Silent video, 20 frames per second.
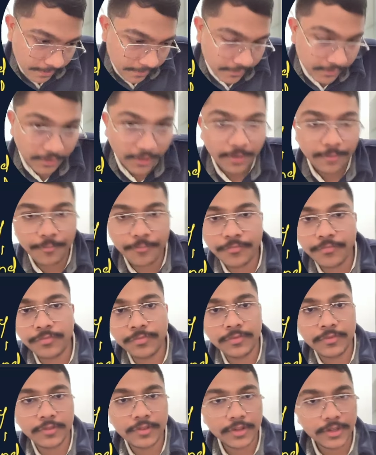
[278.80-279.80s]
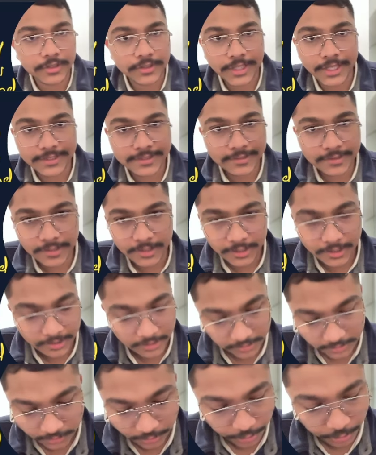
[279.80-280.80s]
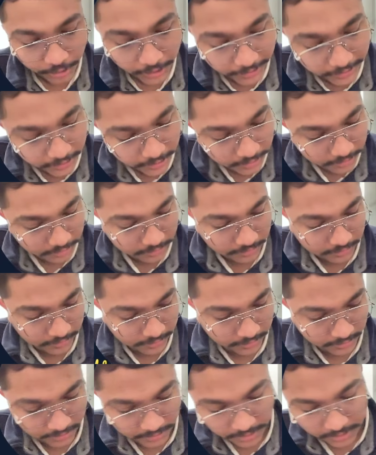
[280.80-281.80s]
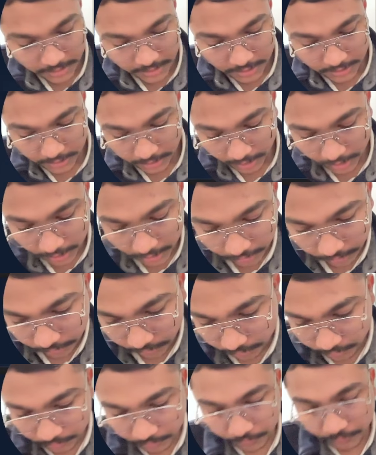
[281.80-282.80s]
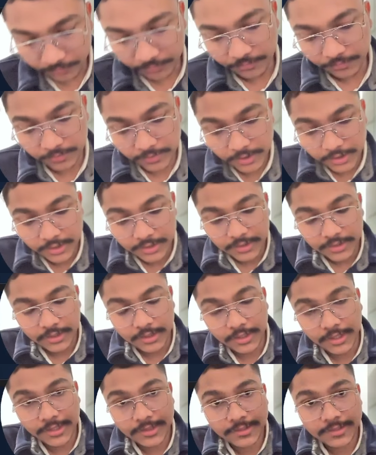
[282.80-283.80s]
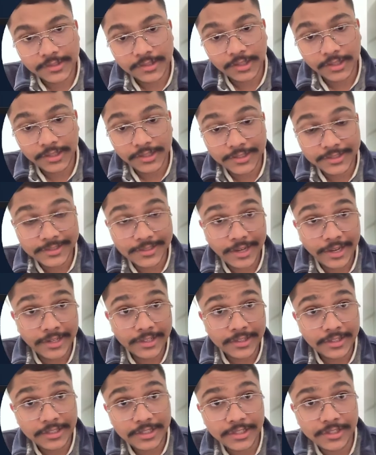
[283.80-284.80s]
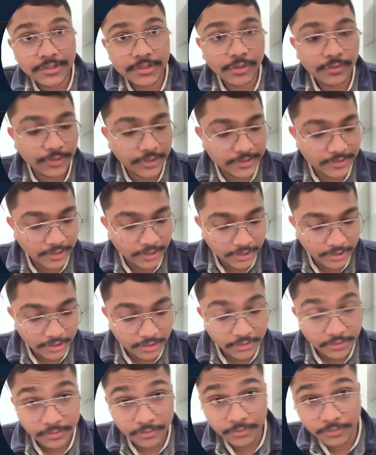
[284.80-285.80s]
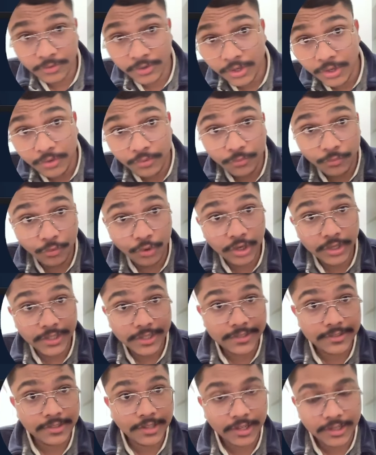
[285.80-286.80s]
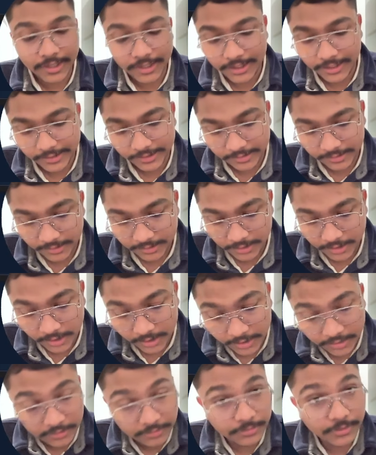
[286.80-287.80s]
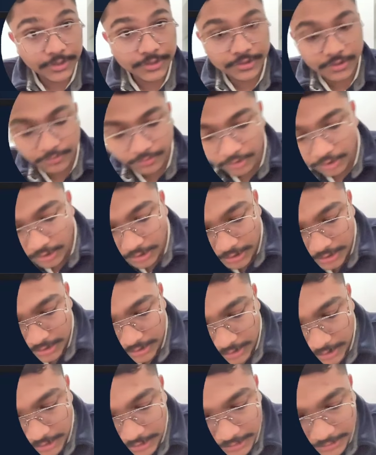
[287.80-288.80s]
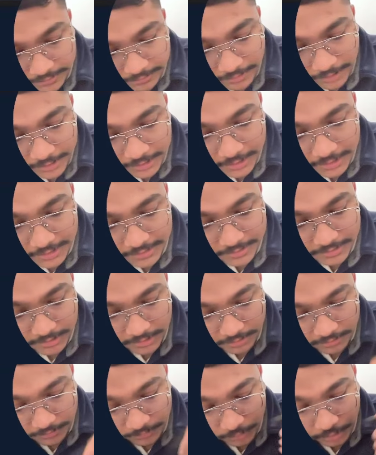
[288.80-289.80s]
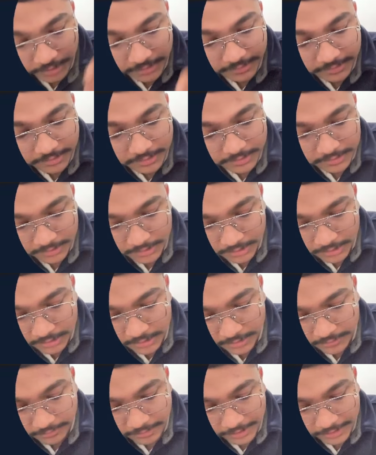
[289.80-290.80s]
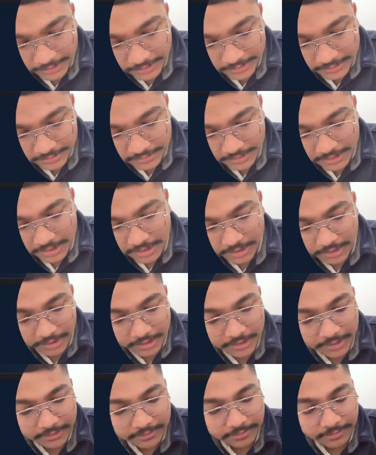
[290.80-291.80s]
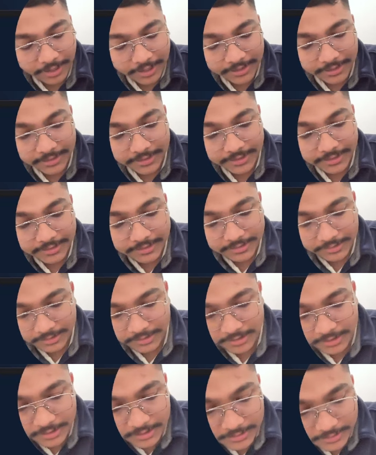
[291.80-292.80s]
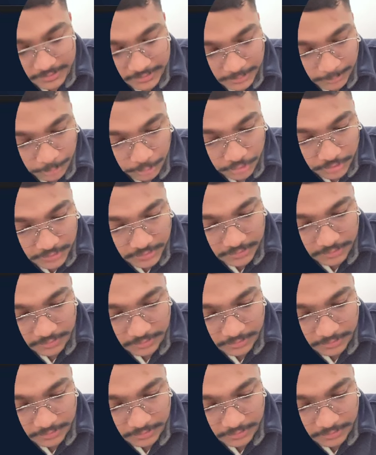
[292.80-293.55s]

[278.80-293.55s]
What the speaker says: Yeah, that's the whole idea. Now let's understand the needs of SRE. What SRE needs? First of all, alert fatigue is there. What is this alert fatigue? Alert fatigue is, suppose